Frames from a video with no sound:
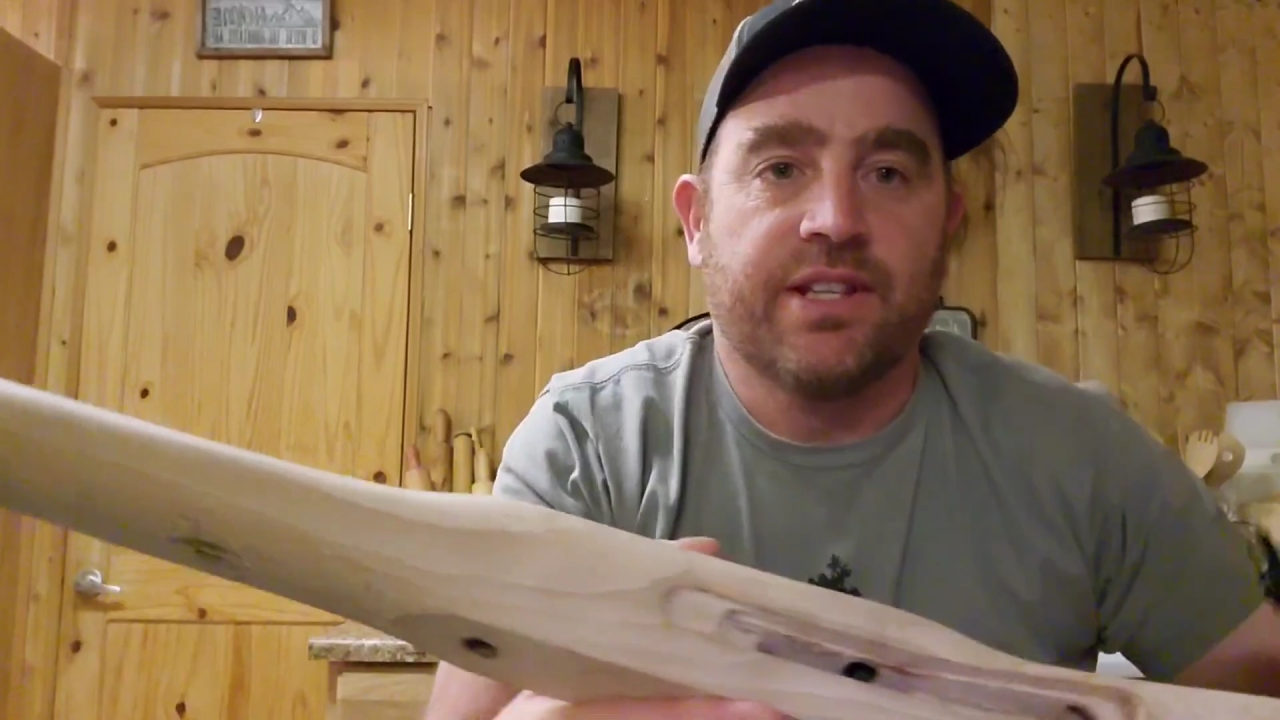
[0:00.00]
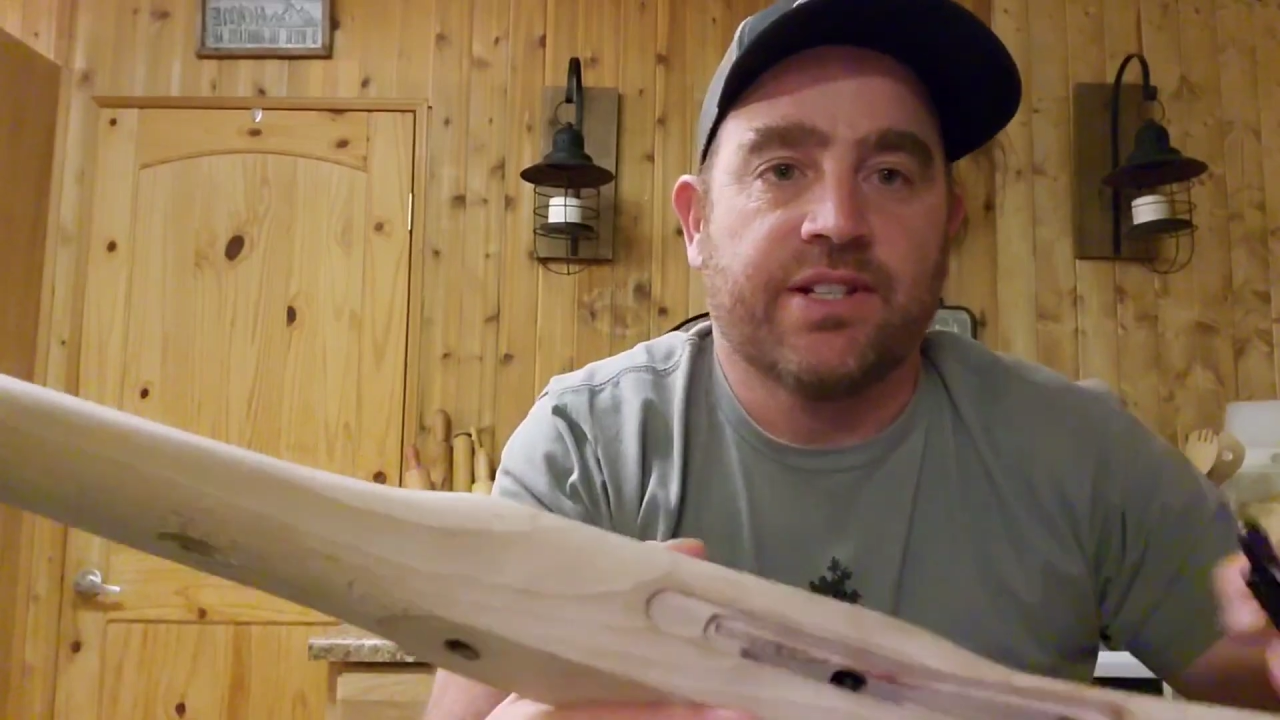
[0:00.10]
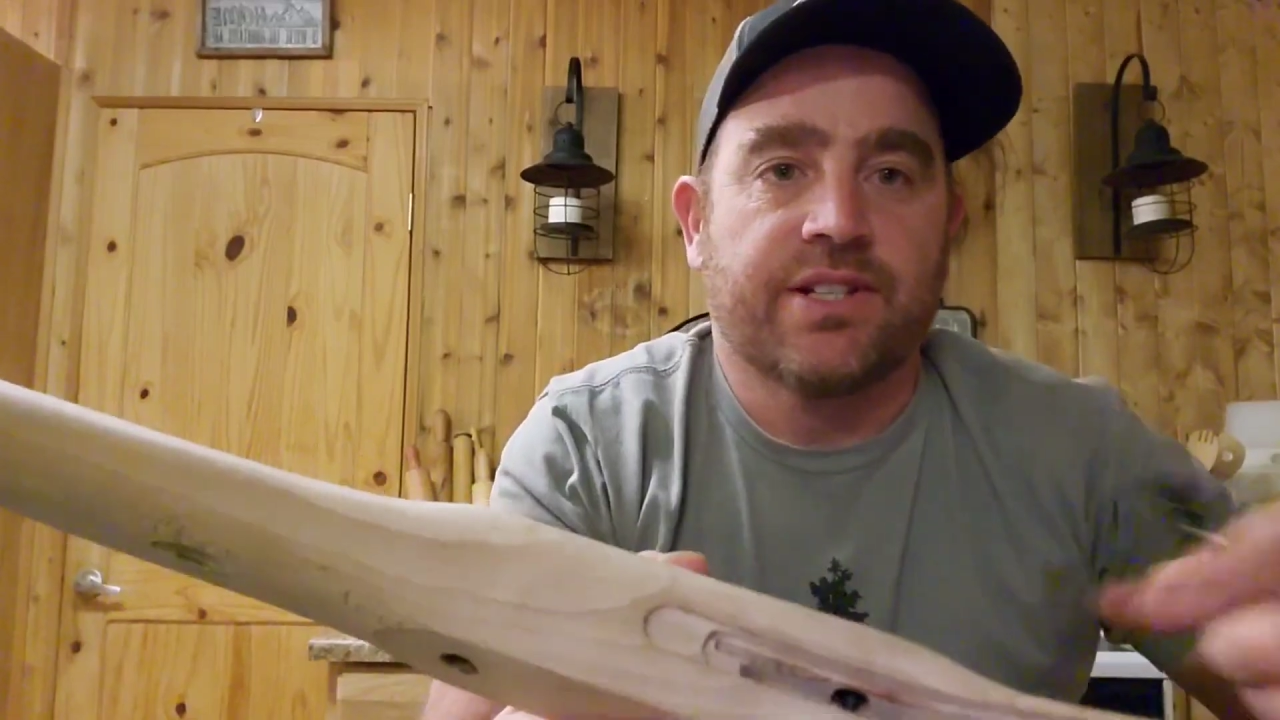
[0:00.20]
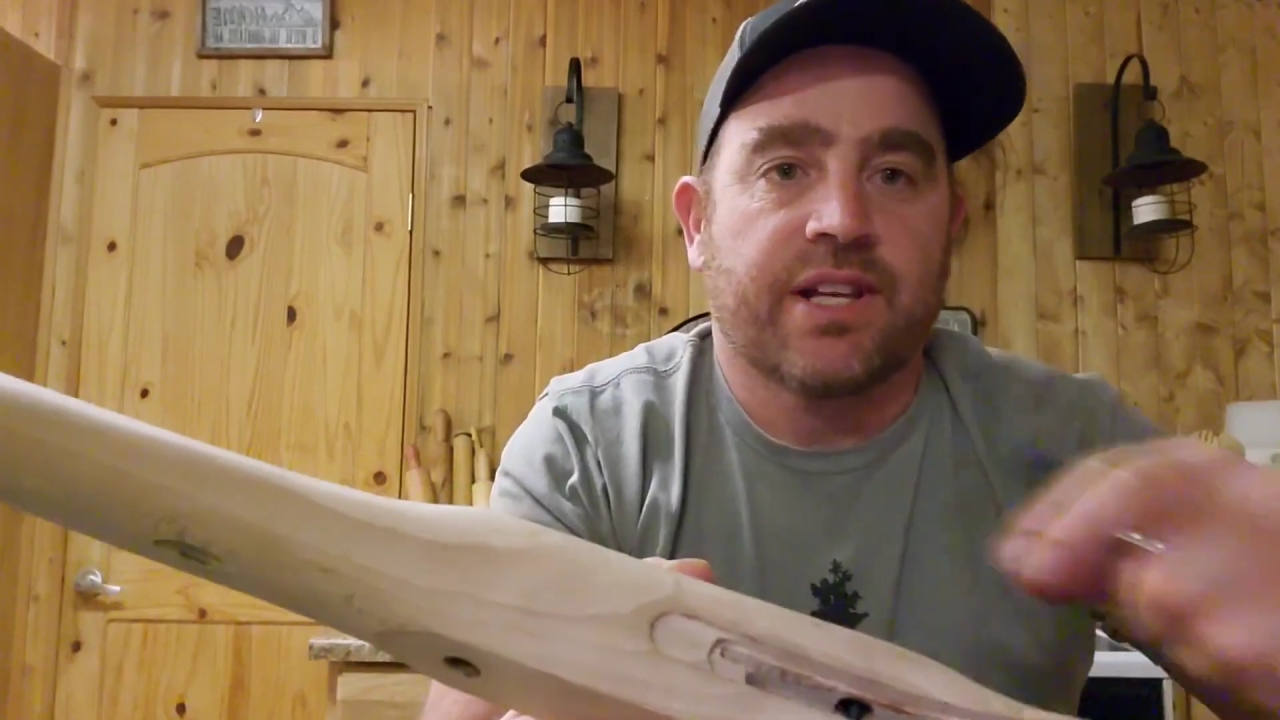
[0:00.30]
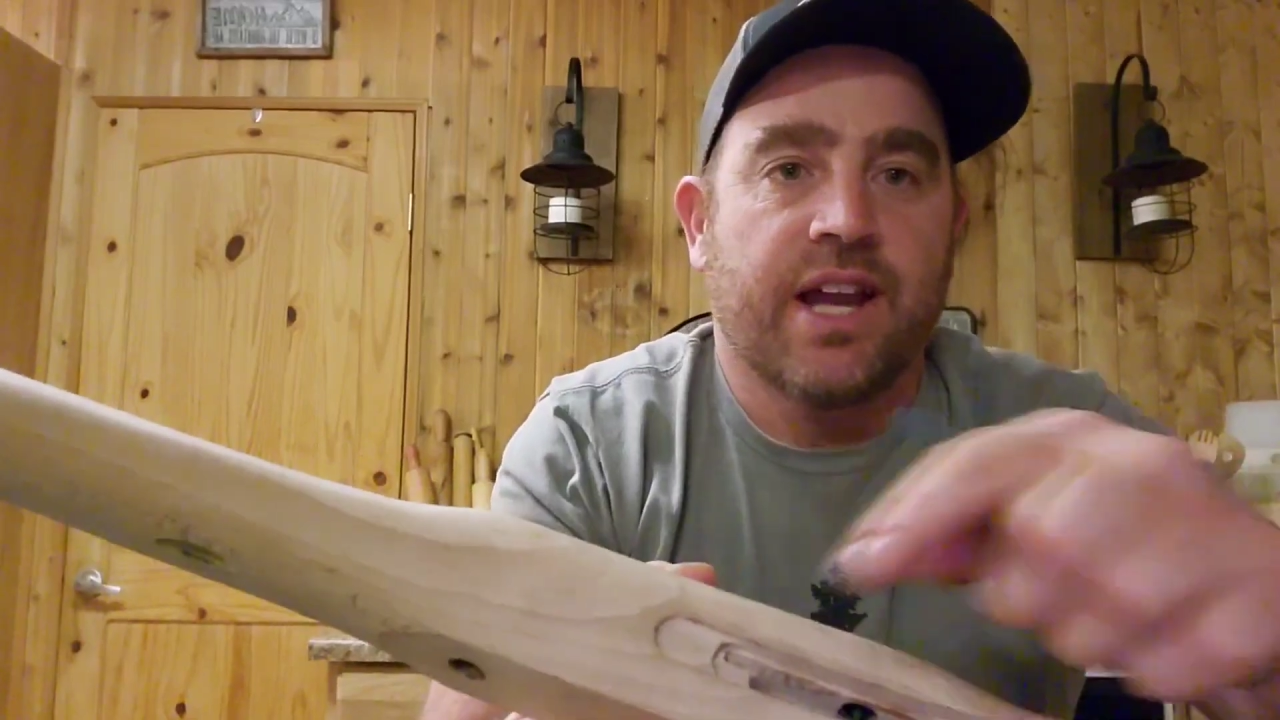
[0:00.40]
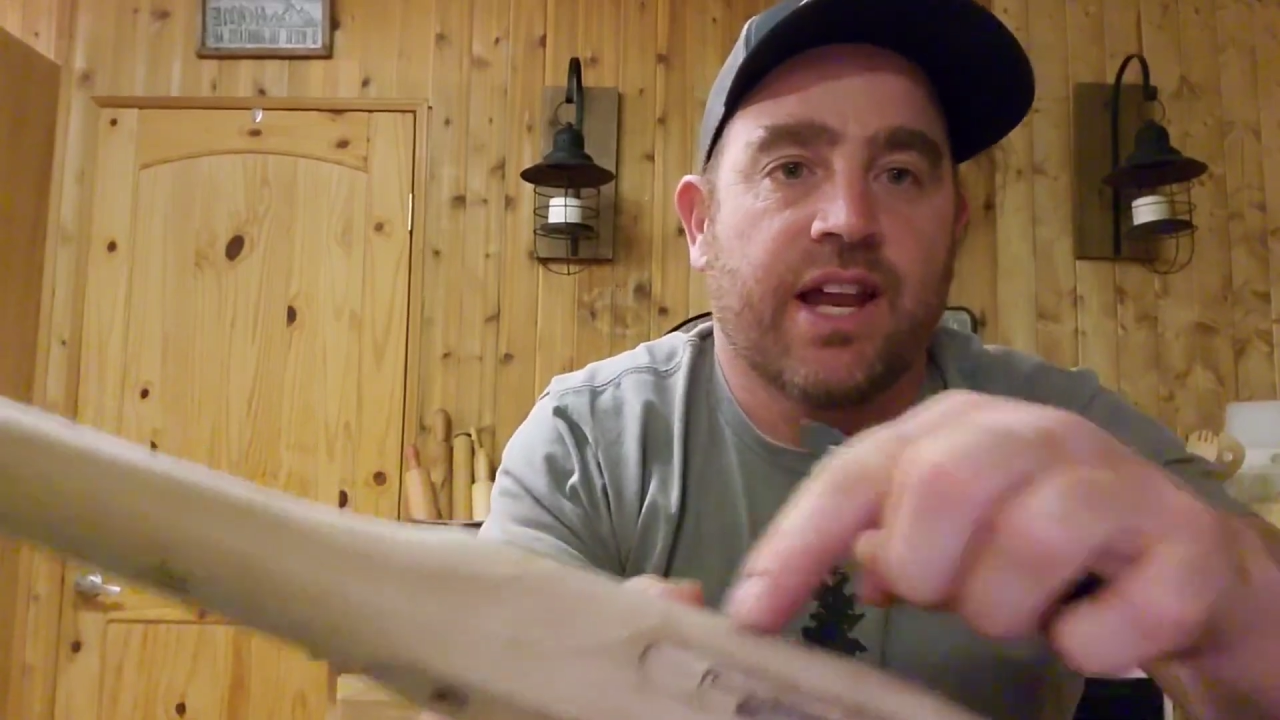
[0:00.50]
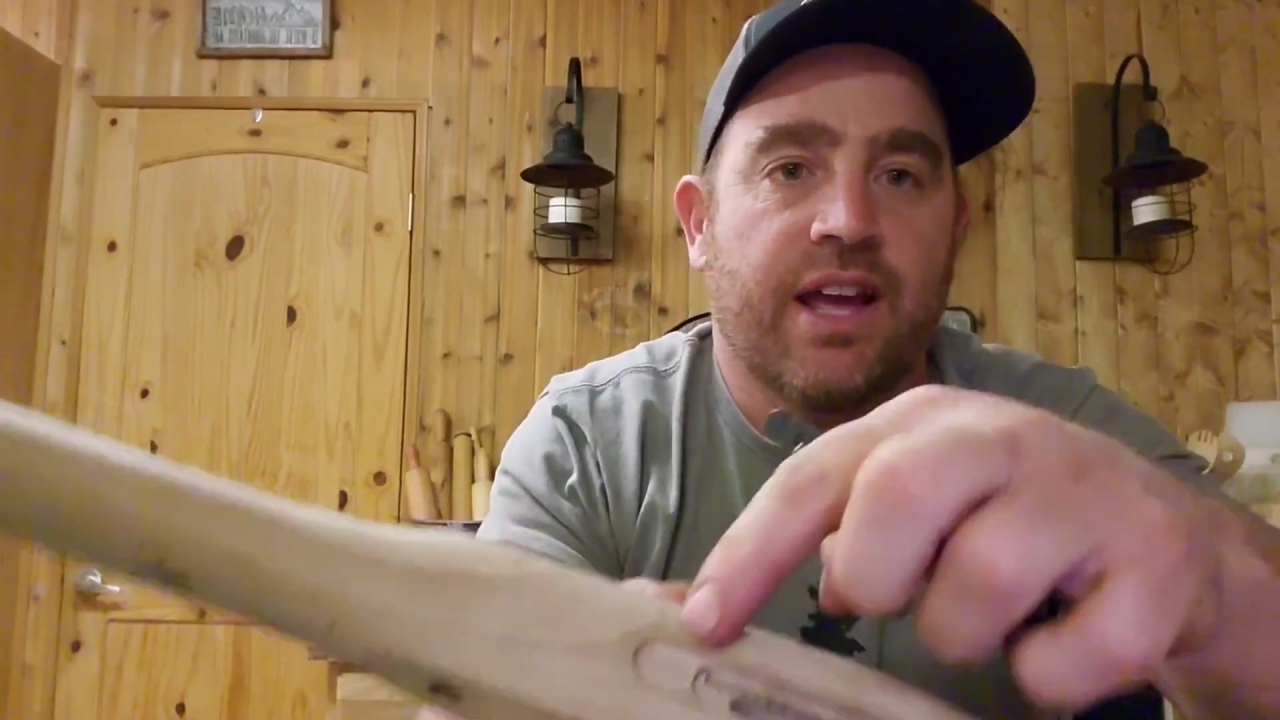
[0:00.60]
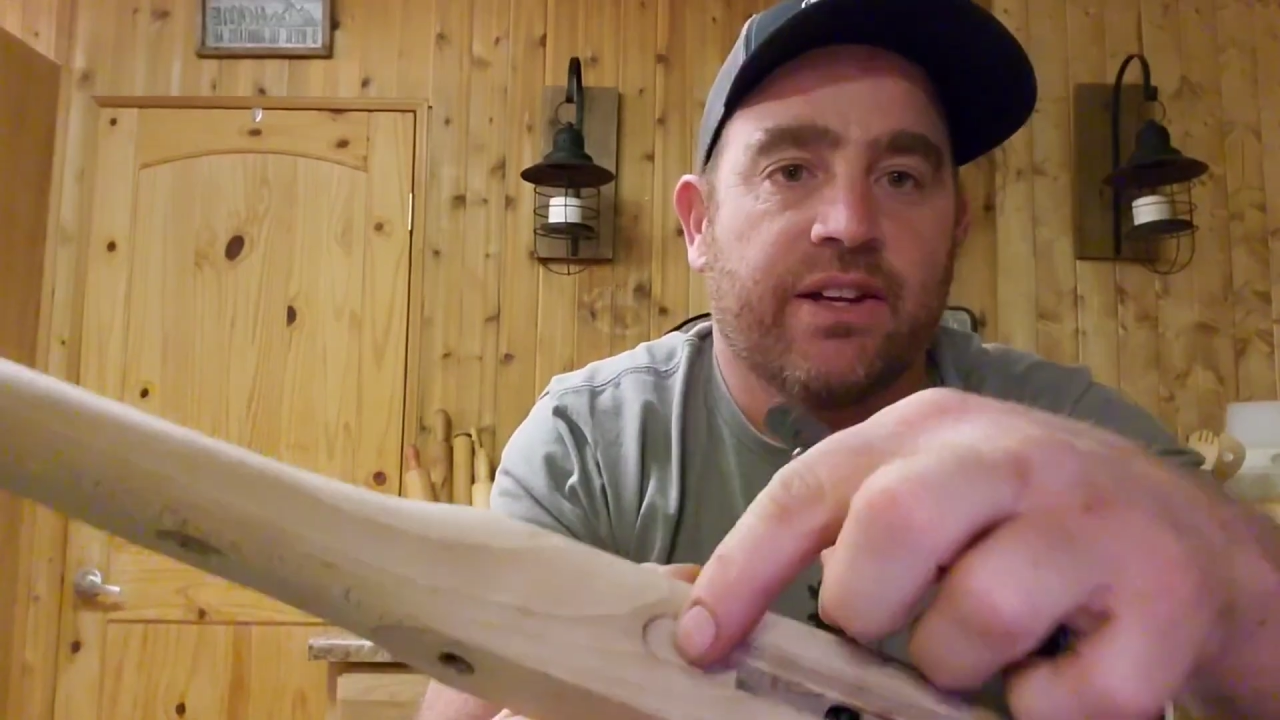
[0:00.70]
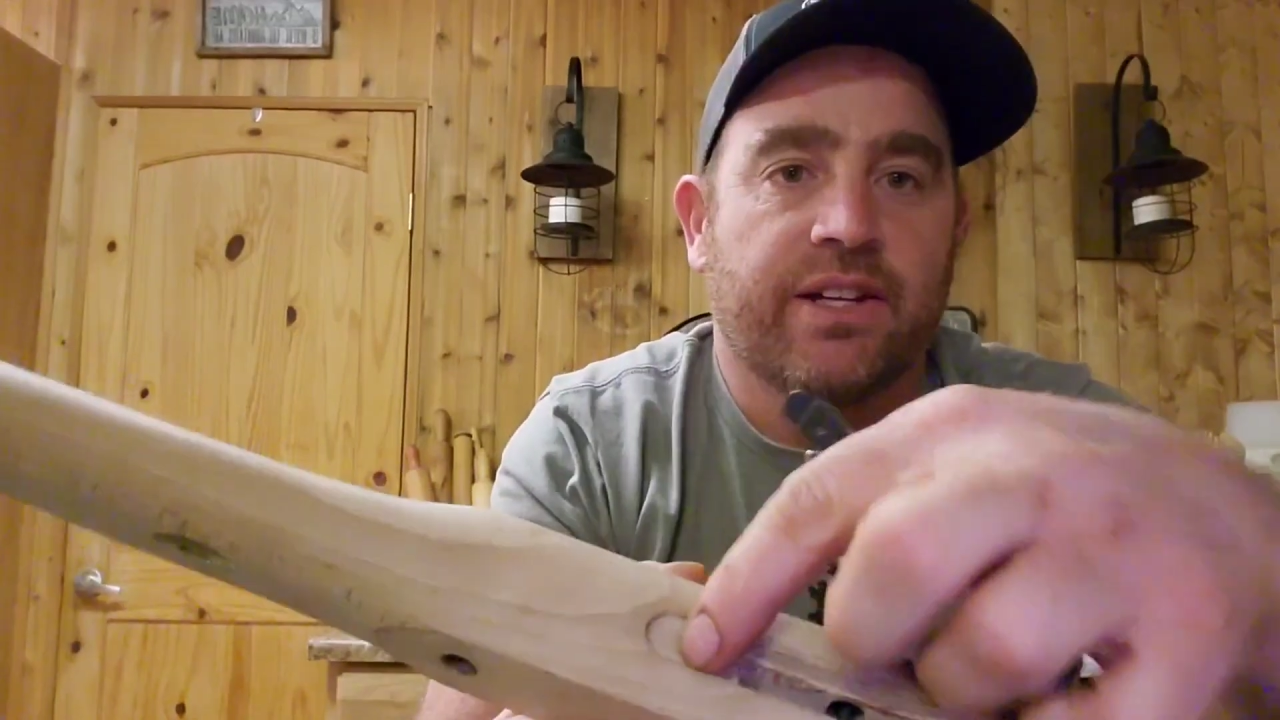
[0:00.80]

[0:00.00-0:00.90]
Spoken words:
there's a cutout